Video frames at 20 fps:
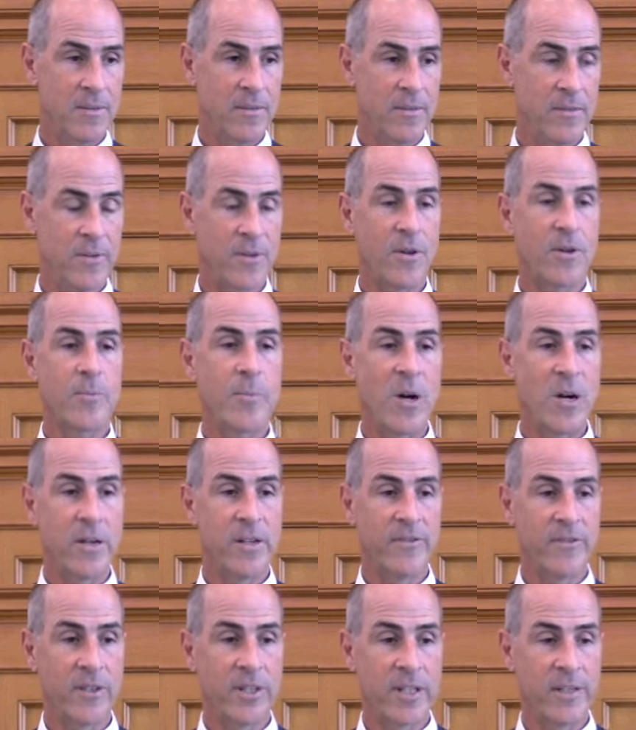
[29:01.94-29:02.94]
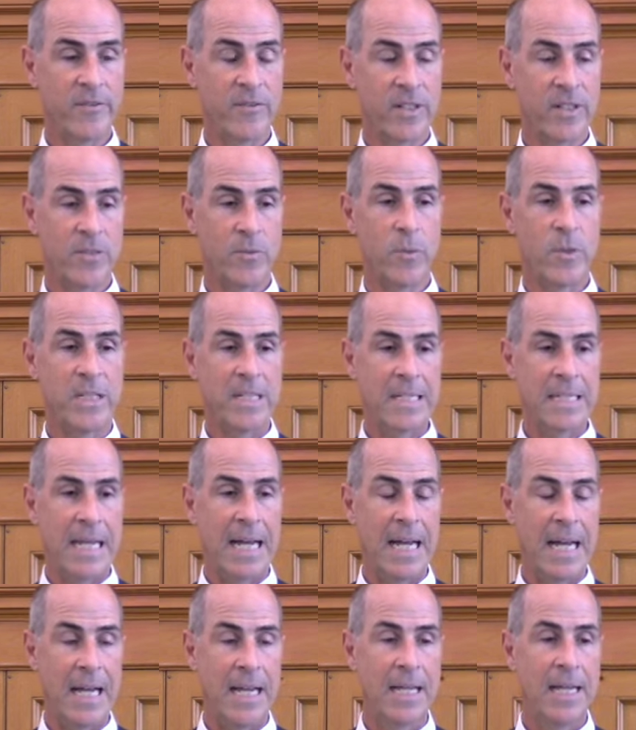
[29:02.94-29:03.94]
third-party forgiveness would
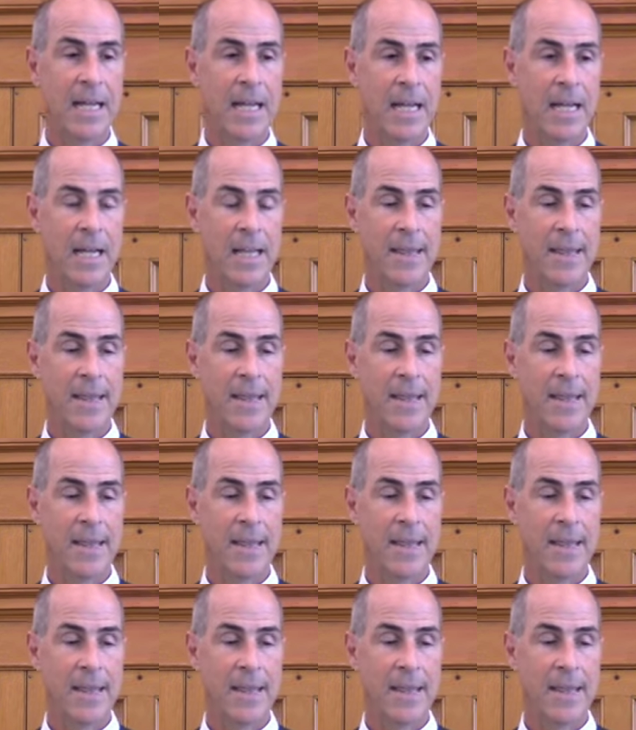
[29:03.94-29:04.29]
say